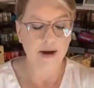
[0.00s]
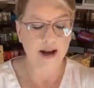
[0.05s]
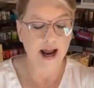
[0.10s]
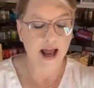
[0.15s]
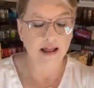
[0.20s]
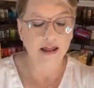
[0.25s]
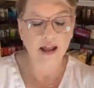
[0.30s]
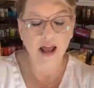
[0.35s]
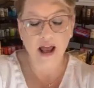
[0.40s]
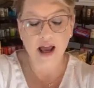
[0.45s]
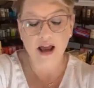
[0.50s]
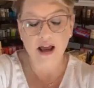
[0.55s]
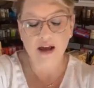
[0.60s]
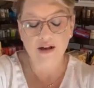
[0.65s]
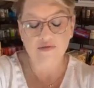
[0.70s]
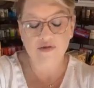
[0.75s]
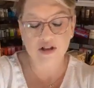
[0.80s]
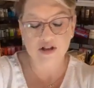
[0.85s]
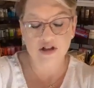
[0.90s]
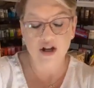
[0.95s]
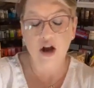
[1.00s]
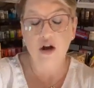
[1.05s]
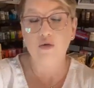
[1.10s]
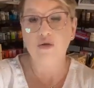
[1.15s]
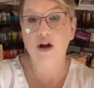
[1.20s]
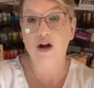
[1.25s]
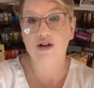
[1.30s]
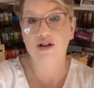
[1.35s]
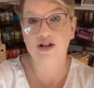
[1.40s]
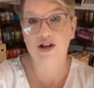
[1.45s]
But I love the
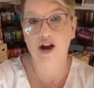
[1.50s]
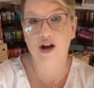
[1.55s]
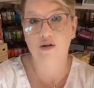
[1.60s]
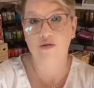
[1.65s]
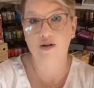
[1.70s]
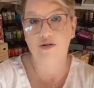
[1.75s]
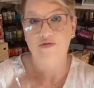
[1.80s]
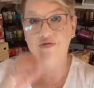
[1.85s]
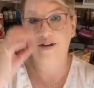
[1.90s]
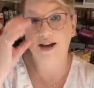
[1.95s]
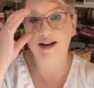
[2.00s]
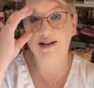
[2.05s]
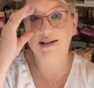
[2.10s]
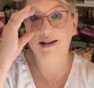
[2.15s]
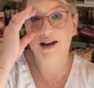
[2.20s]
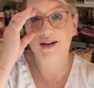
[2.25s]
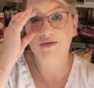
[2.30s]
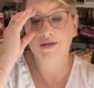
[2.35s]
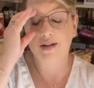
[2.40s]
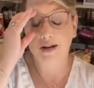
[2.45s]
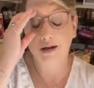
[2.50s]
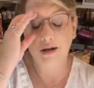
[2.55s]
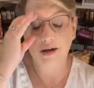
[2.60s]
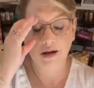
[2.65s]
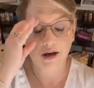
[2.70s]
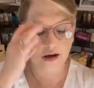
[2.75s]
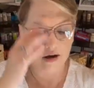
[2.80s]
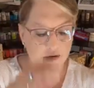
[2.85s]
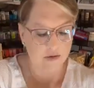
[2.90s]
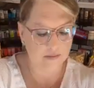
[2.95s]
tone-on-tone effect of it,
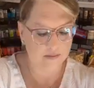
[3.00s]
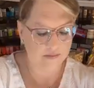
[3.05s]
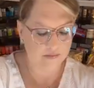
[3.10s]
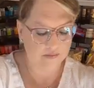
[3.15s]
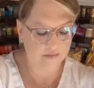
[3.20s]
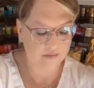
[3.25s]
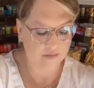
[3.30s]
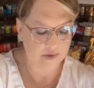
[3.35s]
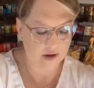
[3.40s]
you know.